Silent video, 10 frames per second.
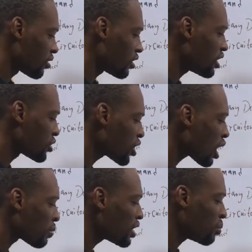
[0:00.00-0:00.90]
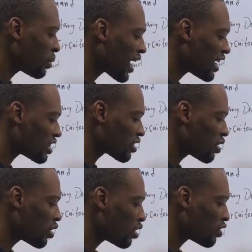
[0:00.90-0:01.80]
A drop in price
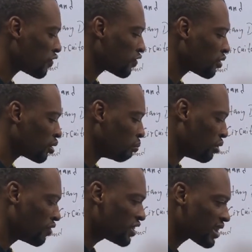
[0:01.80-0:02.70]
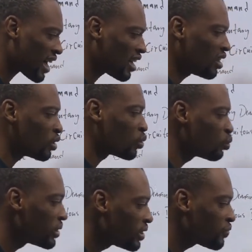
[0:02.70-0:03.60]
of Bonvita
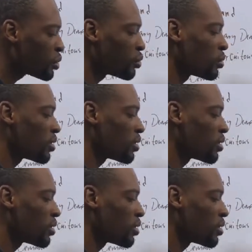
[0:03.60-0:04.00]
will lead to